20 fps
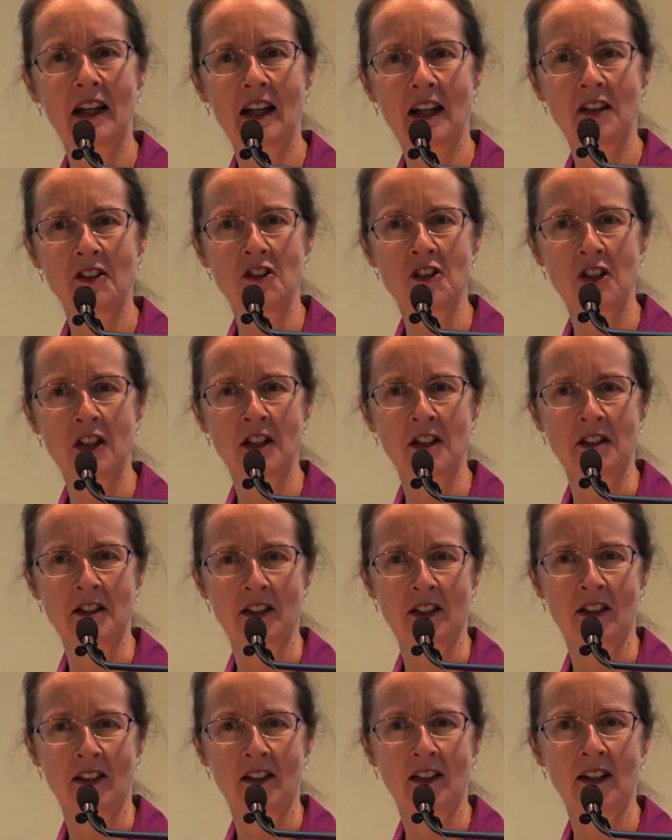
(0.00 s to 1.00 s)
and
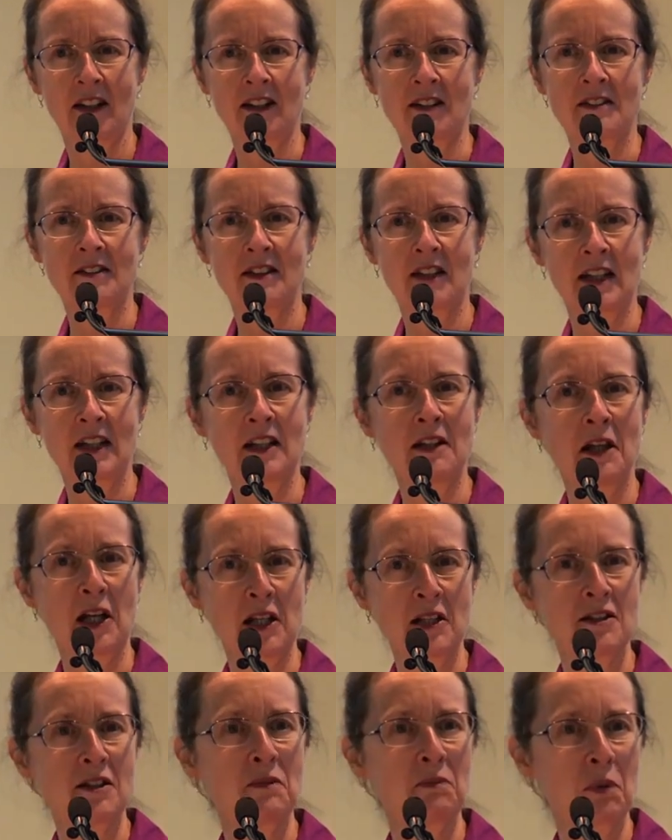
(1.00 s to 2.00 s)
gender, that
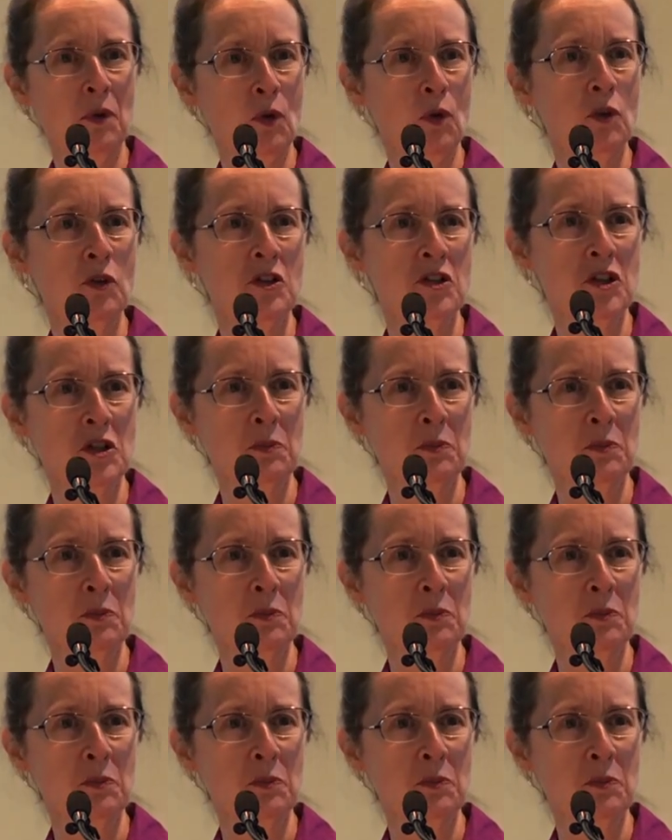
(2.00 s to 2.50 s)
it's important